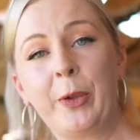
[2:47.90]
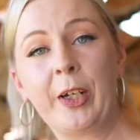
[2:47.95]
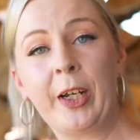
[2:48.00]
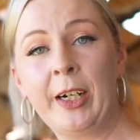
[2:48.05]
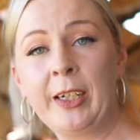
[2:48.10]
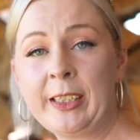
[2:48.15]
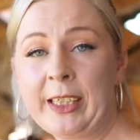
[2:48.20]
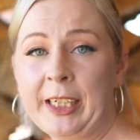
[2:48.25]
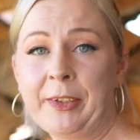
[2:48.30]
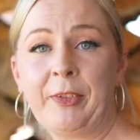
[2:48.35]
we're going
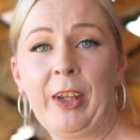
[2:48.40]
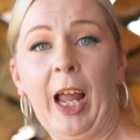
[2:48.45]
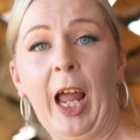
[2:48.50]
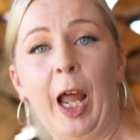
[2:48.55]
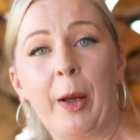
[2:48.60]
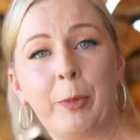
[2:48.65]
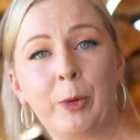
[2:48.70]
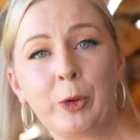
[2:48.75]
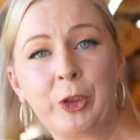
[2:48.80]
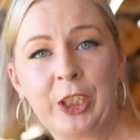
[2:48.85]
to leave that
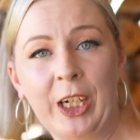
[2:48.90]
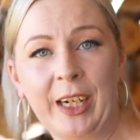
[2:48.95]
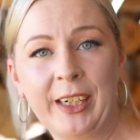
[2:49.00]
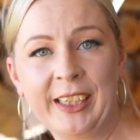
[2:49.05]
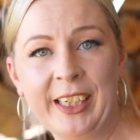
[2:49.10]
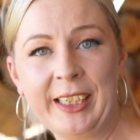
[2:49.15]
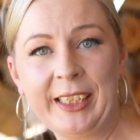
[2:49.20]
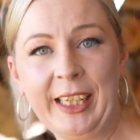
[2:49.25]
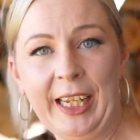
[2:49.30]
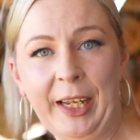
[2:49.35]
apple
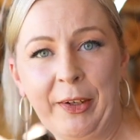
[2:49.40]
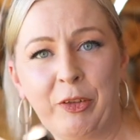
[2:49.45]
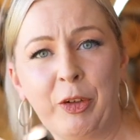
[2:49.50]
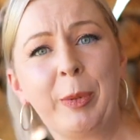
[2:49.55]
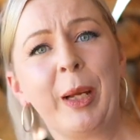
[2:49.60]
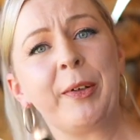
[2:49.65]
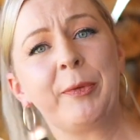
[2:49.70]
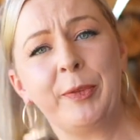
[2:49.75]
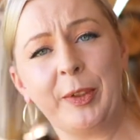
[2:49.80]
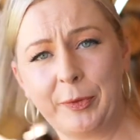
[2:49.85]
chunk in there for
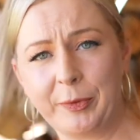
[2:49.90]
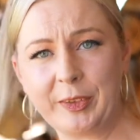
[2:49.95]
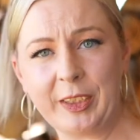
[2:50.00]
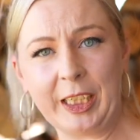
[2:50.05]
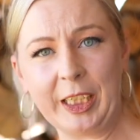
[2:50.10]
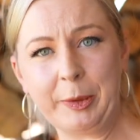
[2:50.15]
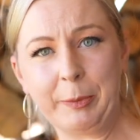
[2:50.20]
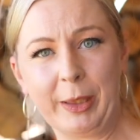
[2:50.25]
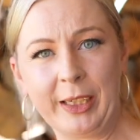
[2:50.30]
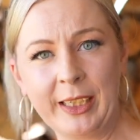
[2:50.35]
about
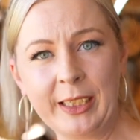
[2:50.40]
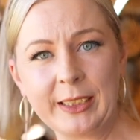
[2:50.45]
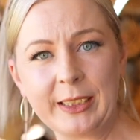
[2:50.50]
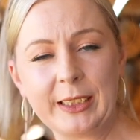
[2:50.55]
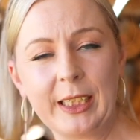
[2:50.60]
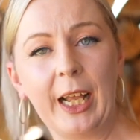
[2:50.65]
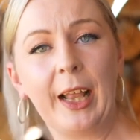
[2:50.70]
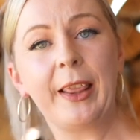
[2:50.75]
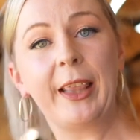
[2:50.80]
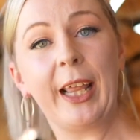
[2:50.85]
15
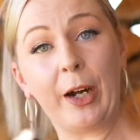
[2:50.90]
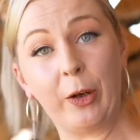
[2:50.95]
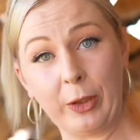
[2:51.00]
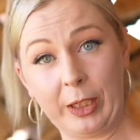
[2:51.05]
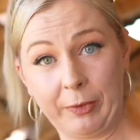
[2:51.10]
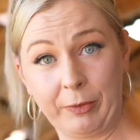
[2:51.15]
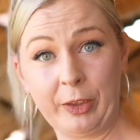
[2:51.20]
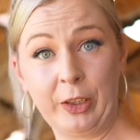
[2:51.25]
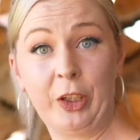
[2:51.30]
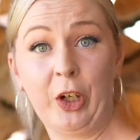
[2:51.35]
minutes. That'll give it a